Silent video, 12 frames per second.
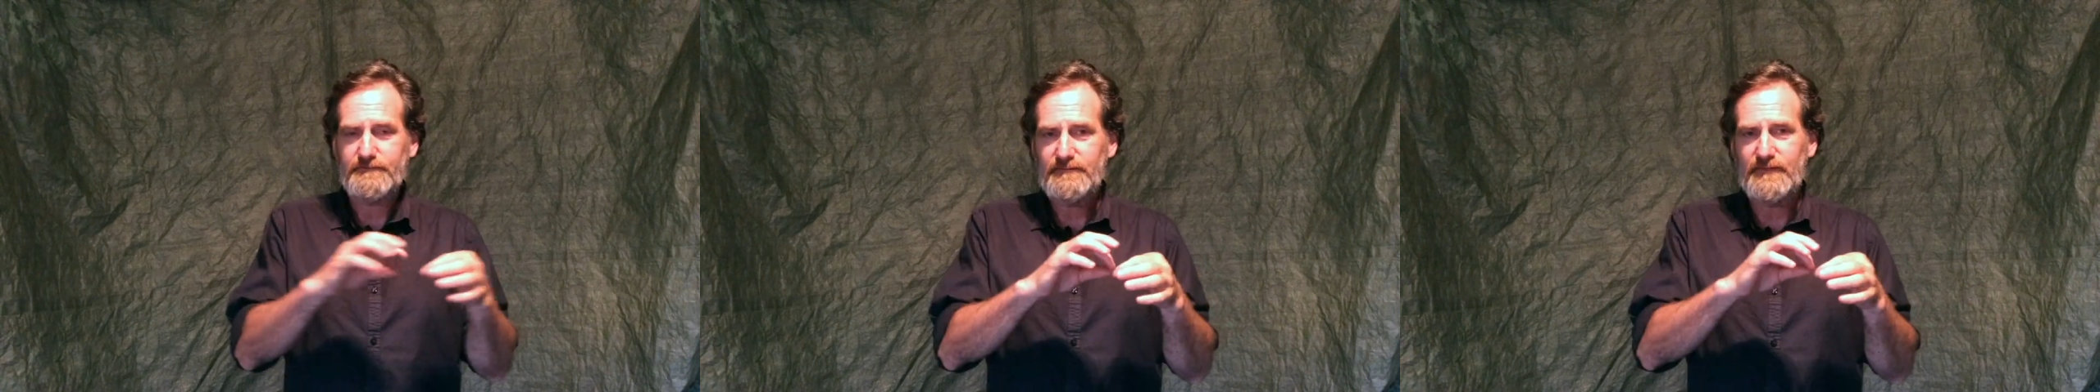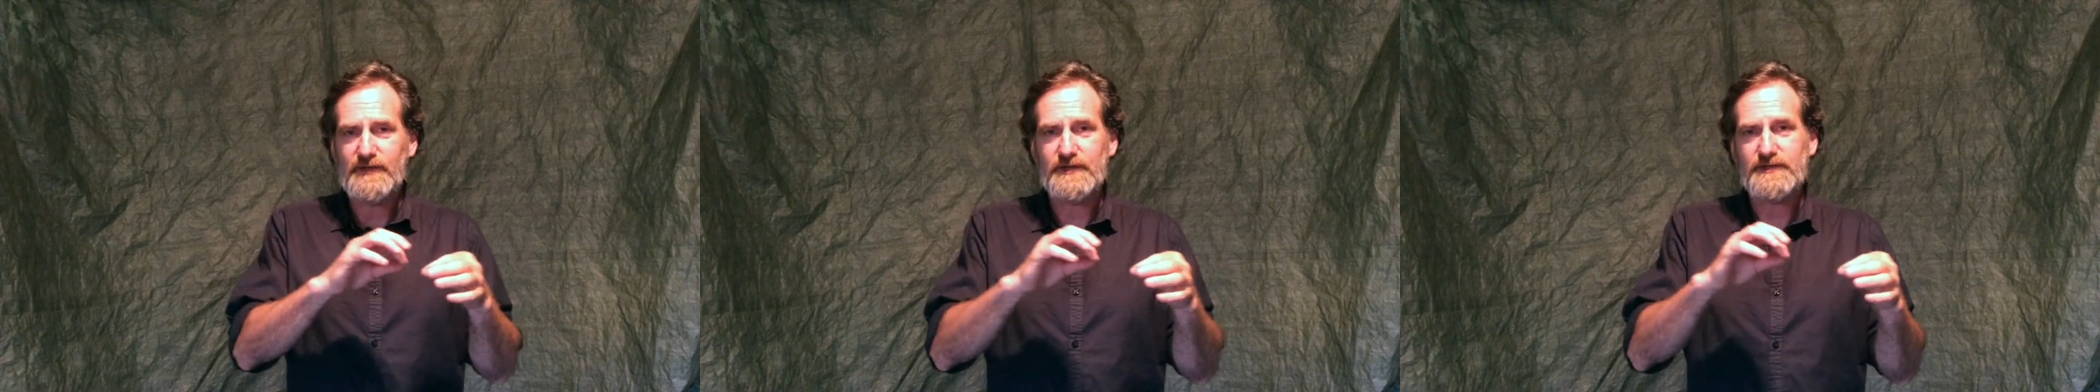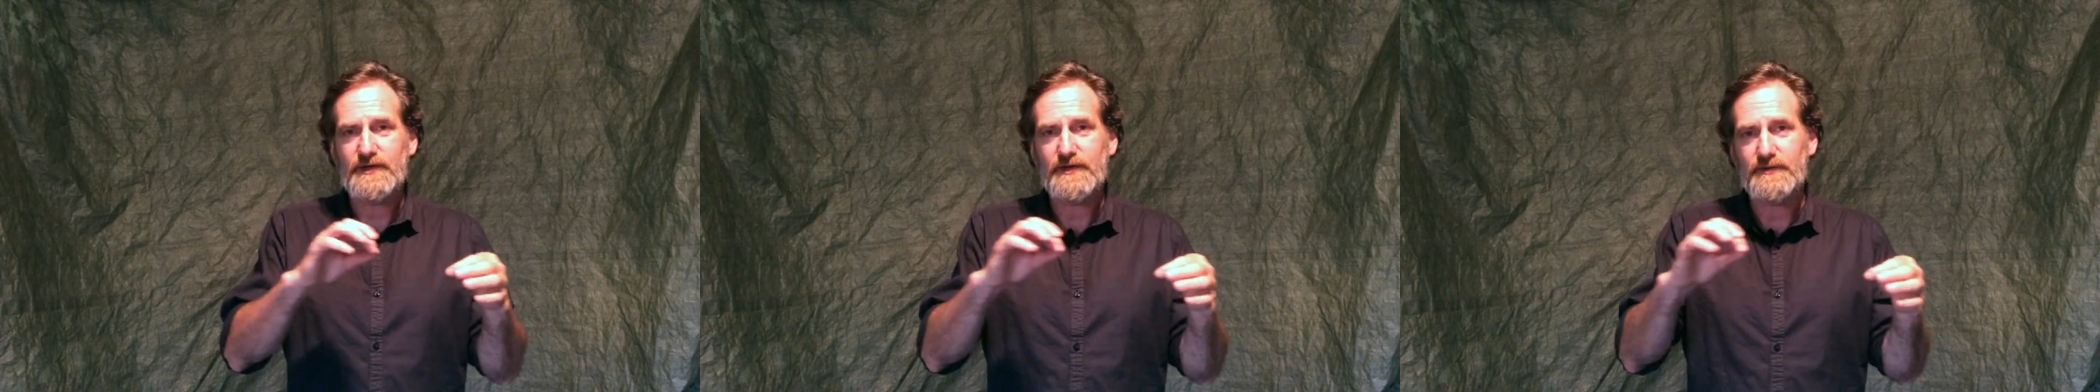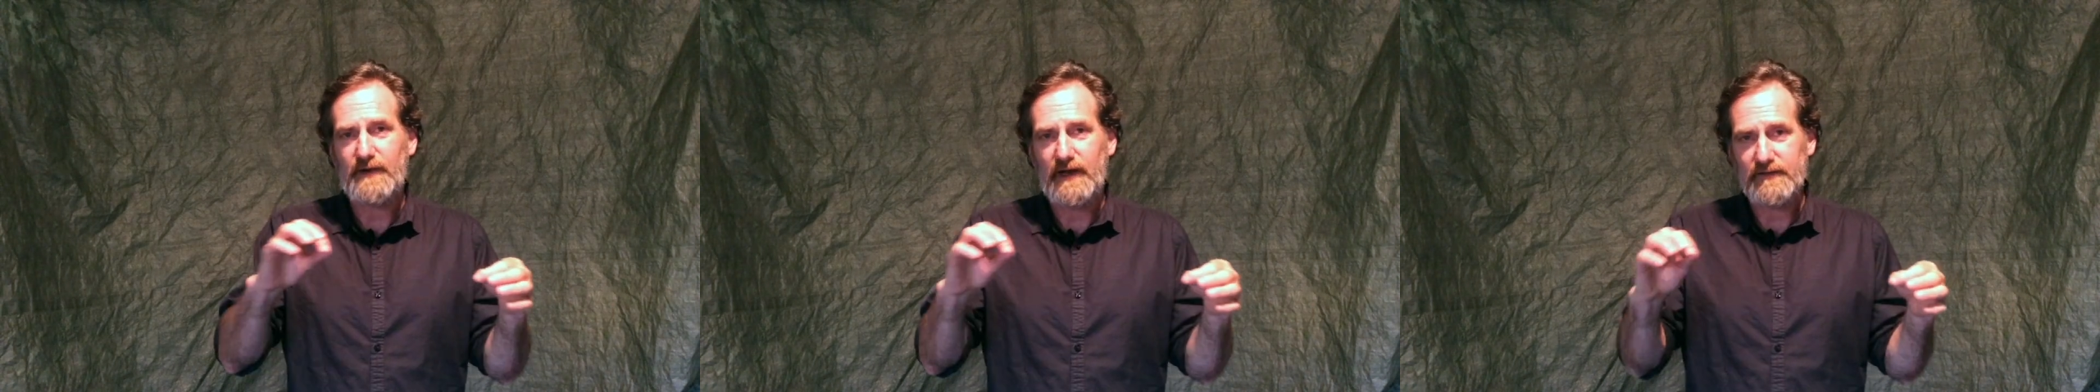The
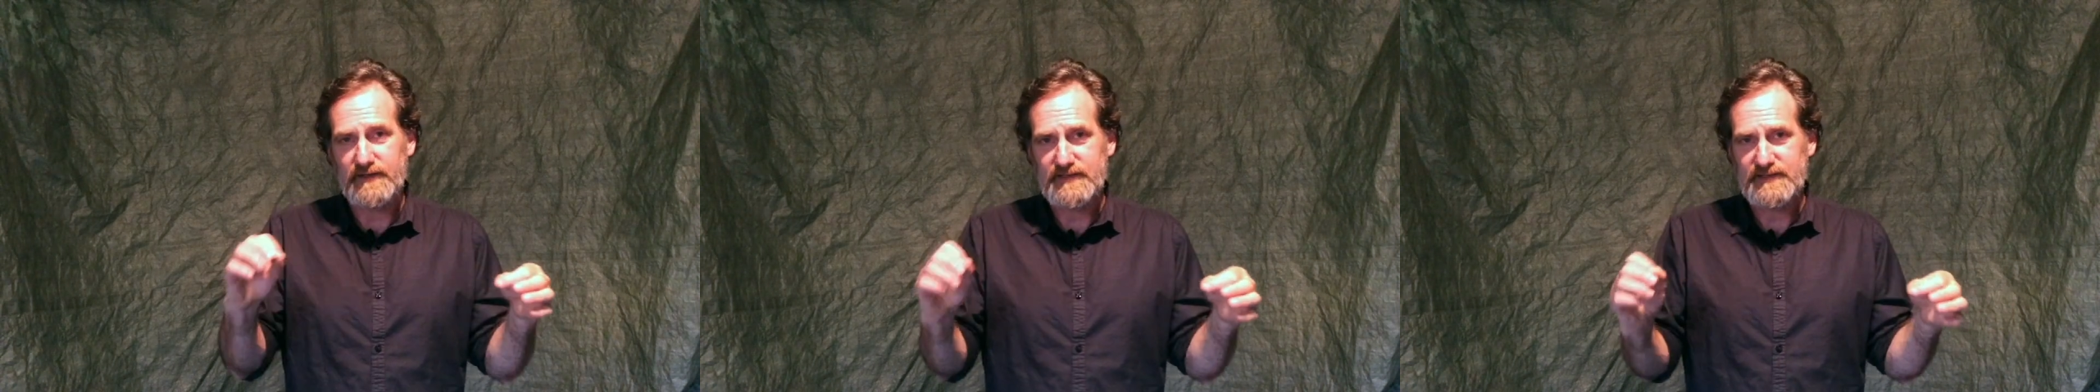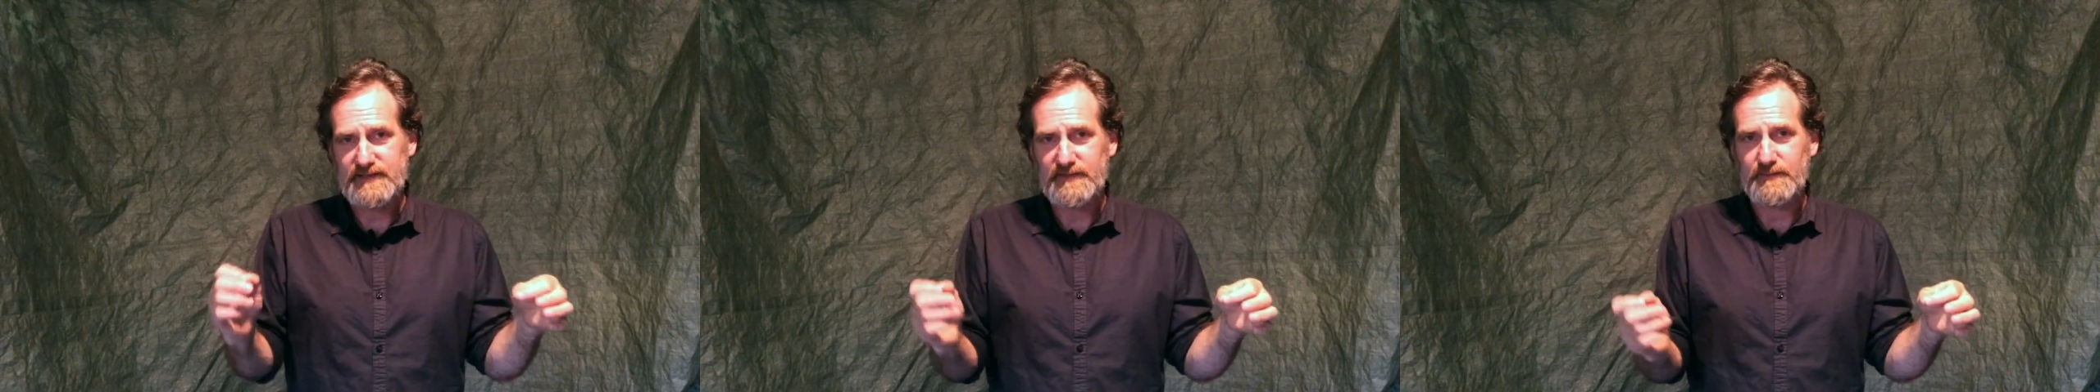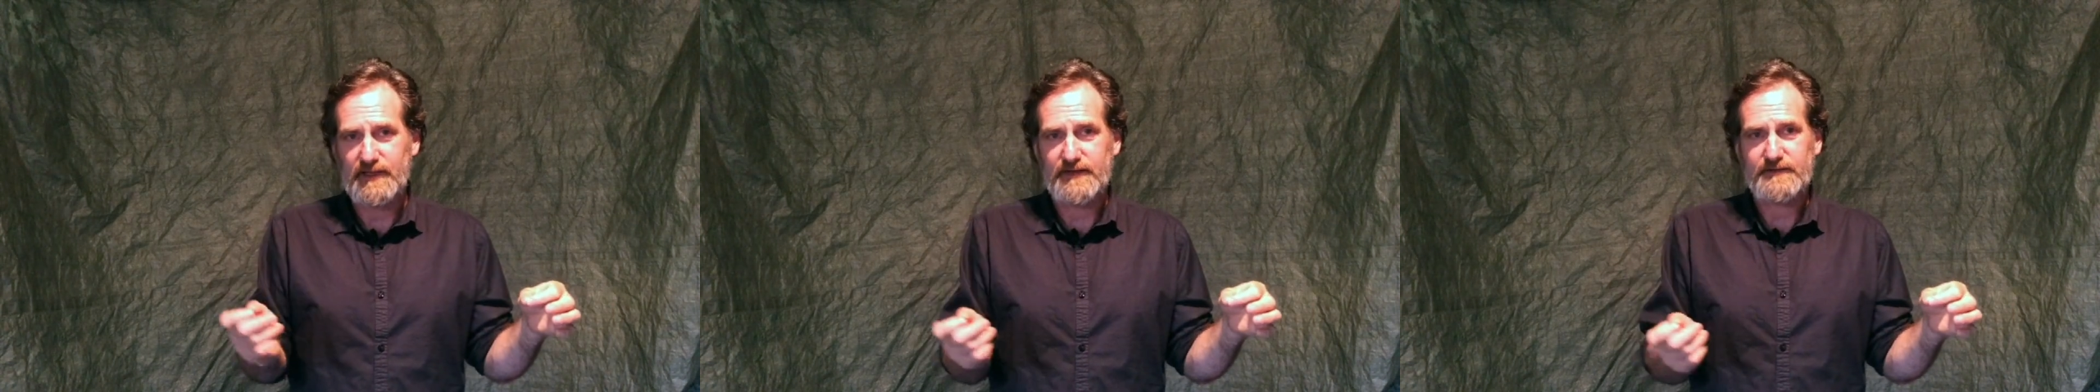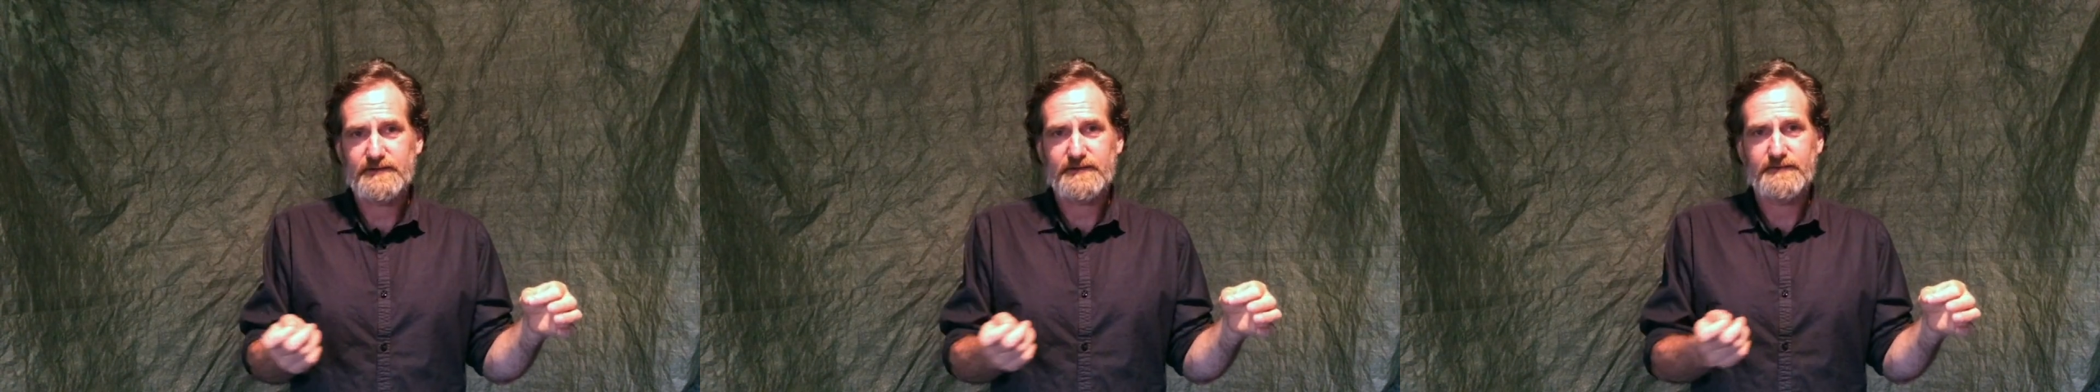turnaround is
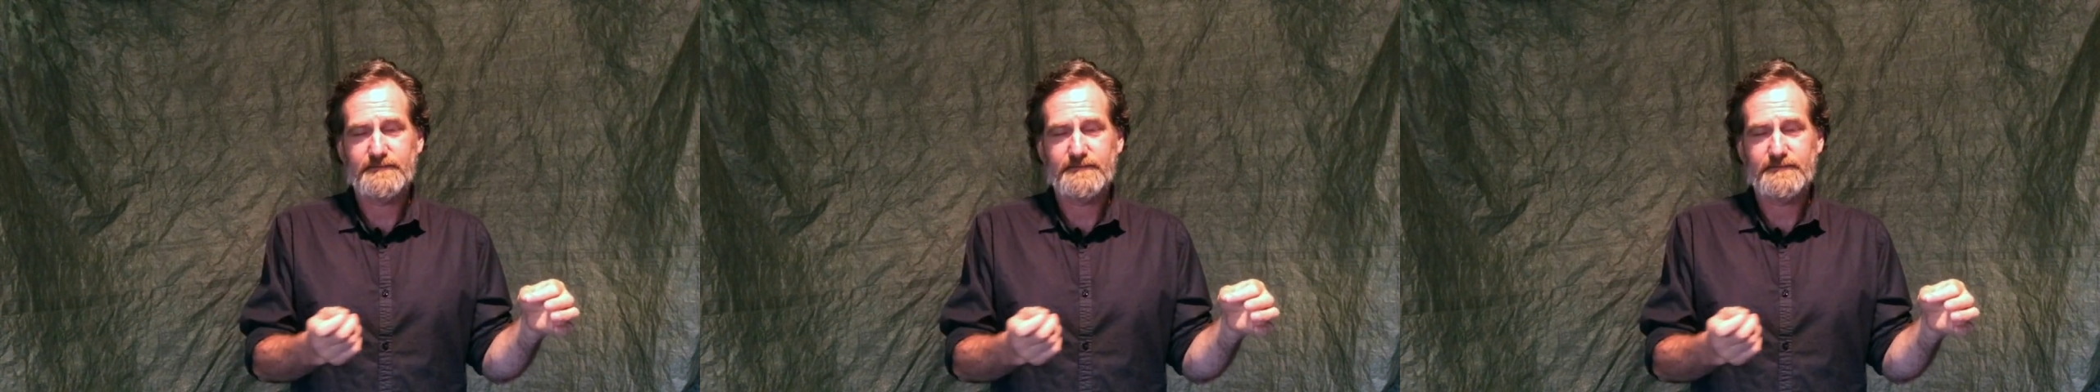seamless.